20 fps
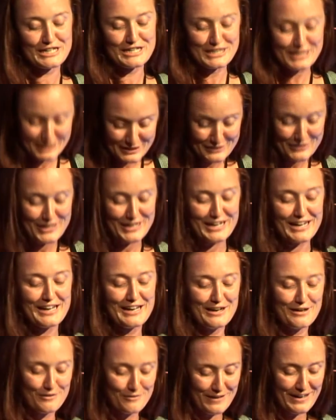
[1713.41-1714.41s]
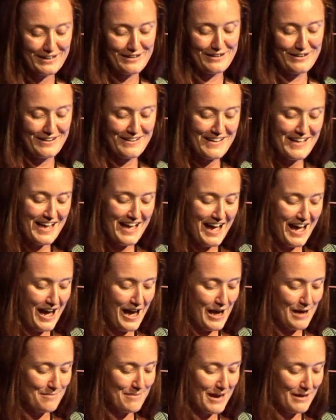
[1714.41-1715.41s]
Gingrich-Regehr.
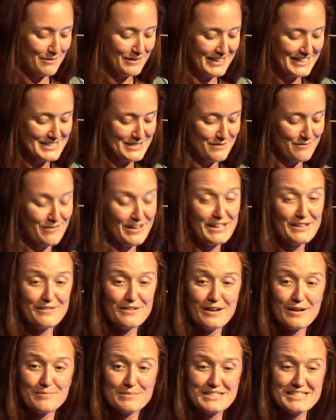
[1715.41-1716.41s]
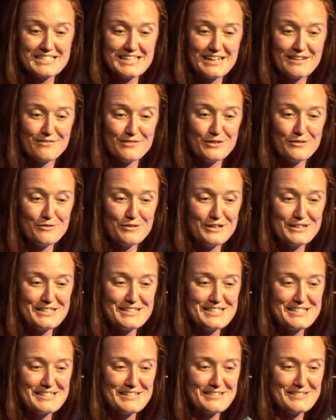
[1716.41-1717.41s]
I would like to invite you up to say a few
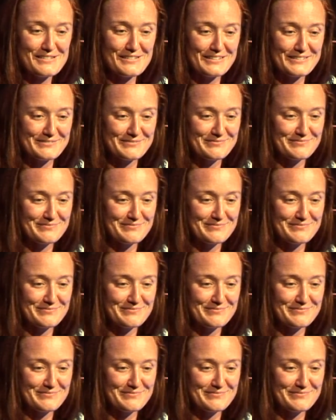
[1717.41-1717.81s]
words. Sorry.